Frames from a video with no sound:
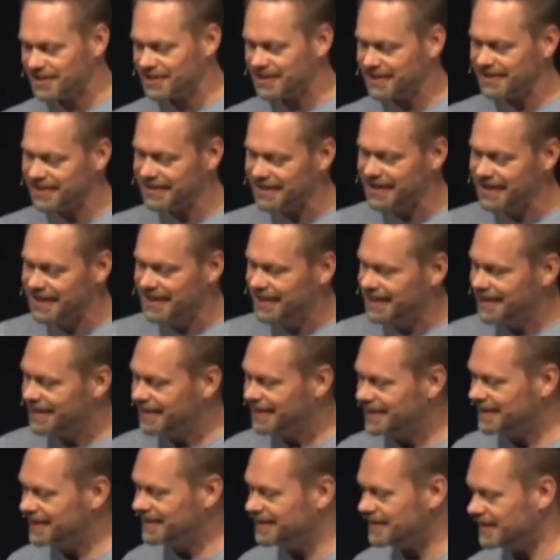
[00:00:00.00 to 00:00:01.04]
He
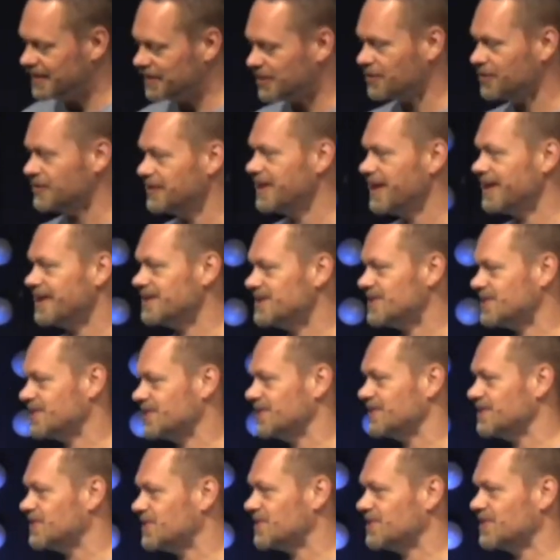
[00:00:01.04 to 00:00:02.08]
creates
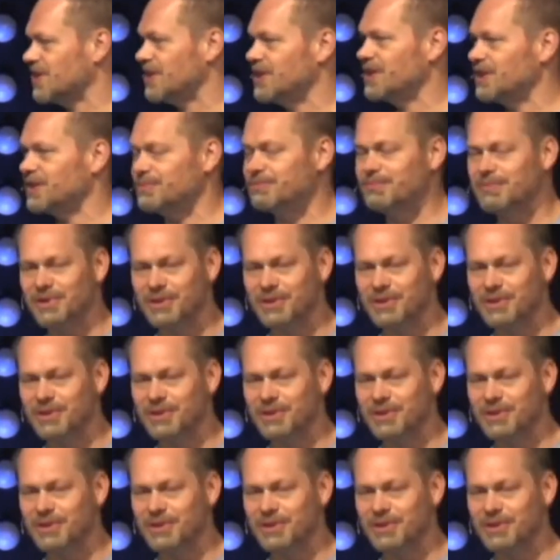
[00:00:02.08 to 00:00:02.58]
the sun,